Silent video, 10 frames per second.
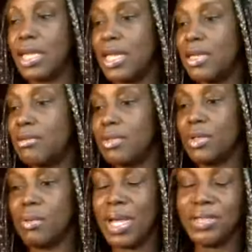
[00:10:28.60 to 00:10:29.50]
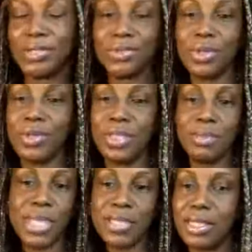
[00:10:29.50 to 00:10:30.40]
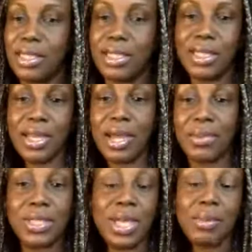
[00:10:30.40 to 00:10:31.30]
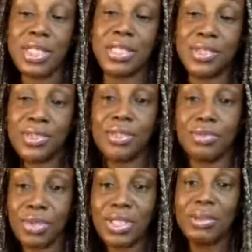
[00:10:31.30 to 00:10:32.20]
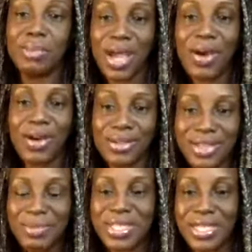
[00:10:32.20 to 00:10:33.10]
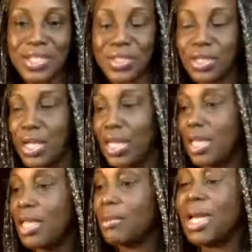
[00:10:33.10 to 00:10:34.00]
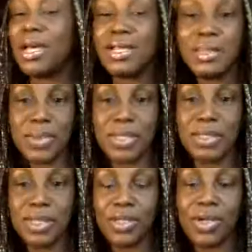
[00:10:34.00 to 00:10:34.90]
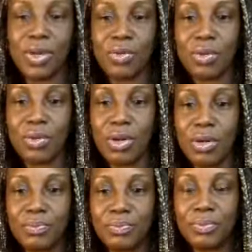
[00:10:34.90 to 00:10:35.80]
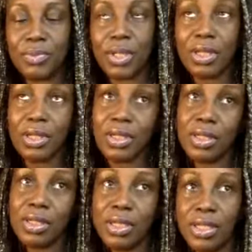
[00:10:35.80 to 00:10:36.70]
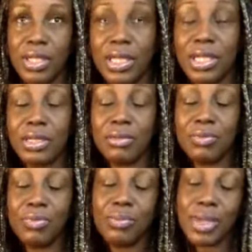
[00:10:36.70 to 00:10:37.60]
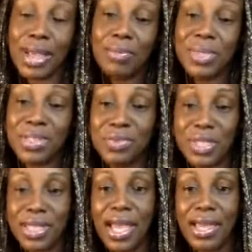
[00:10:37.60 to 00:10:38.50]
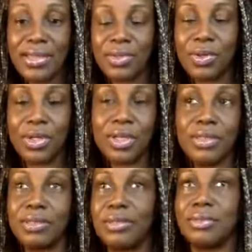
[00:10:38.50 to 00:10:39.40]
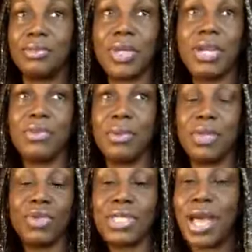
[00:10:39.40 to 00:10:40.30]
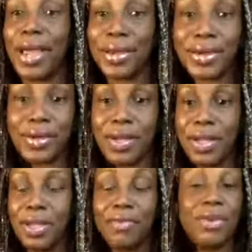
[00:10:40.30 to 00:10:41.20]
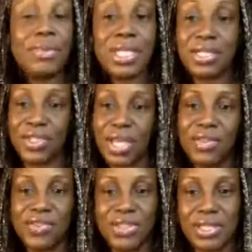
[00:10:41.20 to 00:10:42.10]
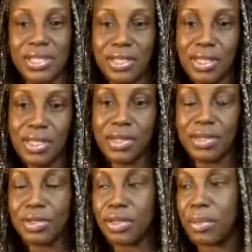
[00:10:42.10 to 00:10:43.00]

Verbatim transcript: And you know, my story is basically that I was I'm a teacher, really by heart. I'm a teacher, and my husband, you know, um, he helped me to resign or whatever you want to retire from teaching after 16 years.